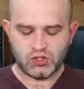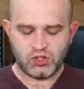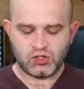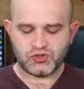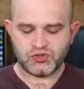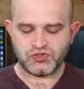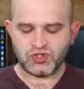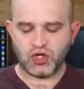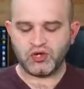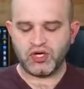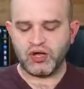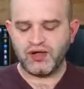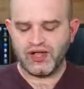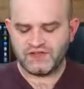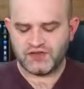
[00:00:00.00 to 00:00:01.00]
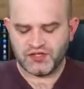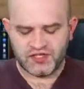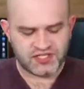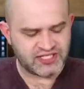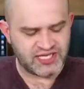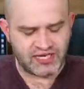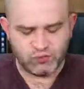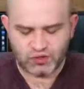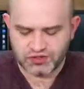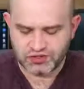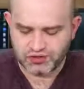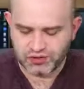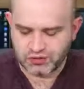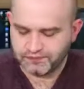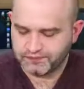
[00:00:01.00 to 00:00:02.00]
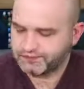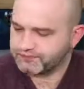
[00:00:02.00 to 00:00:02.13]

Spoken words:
So now I have to decide what to do.